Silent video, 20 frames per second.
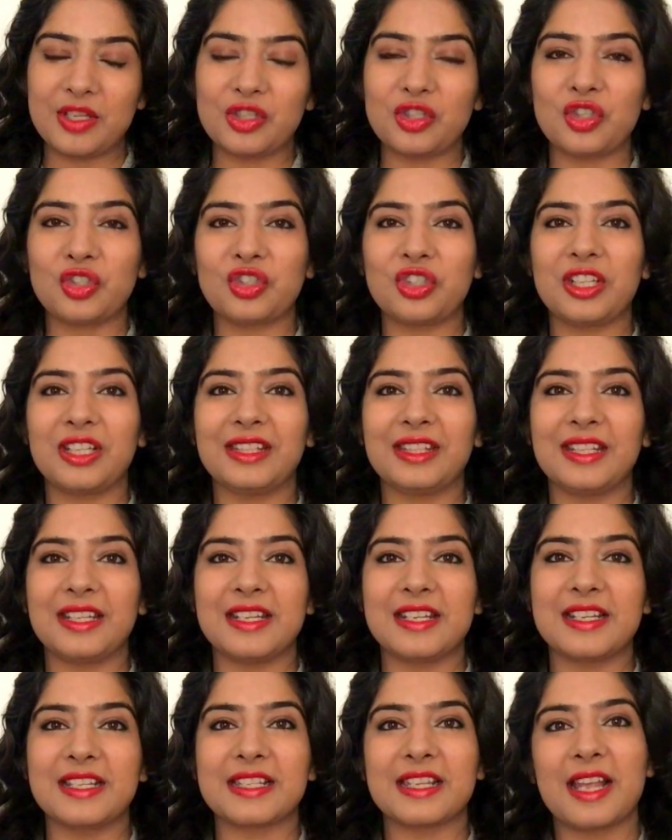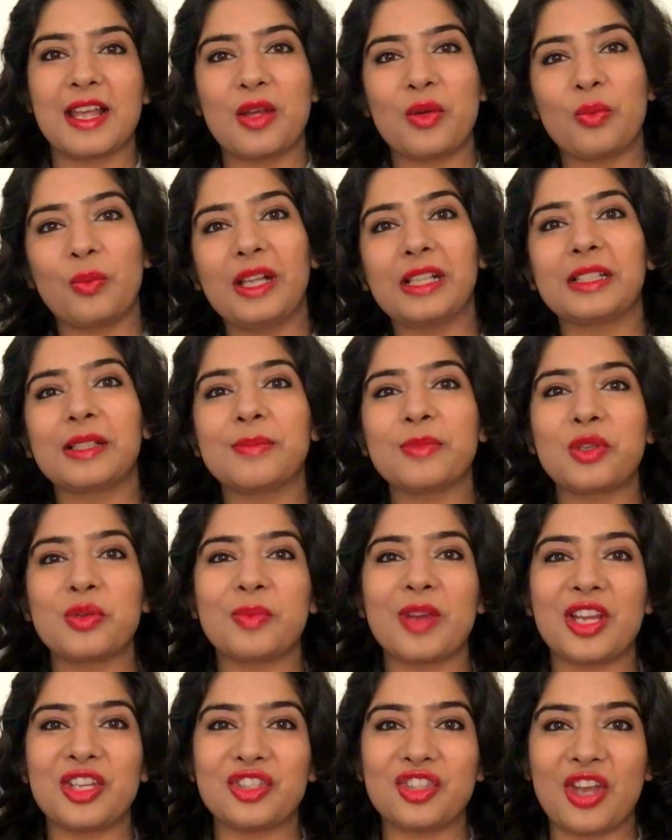is The She Things. Welcome to
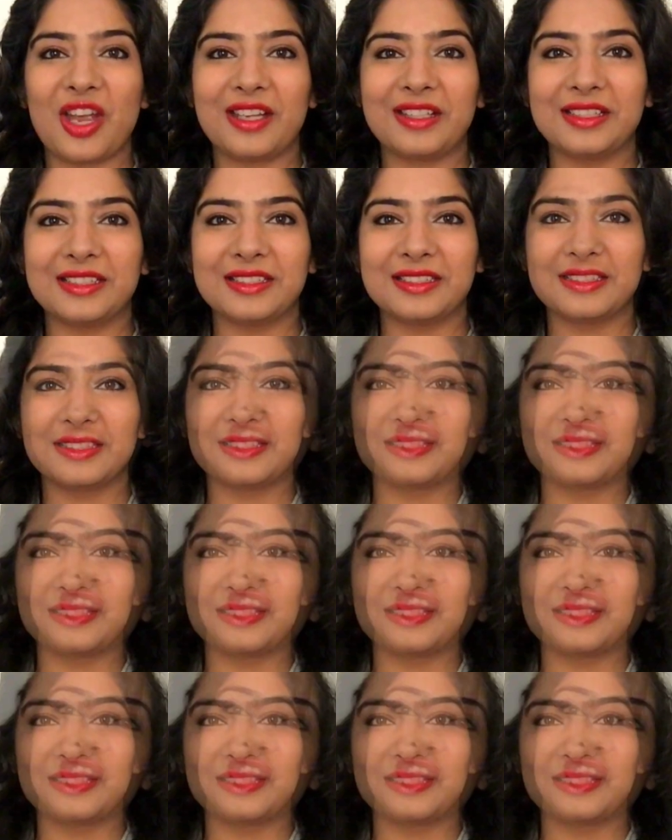my channel.